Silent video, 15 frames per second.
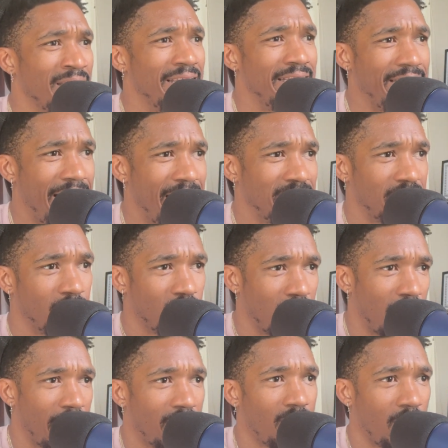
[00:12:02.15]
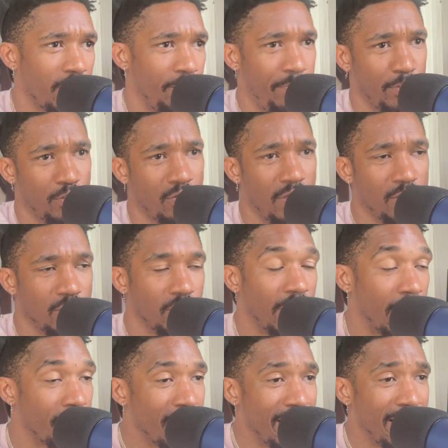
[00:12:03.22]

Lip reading: Yes, I'm going to like all your pictures on Instagram.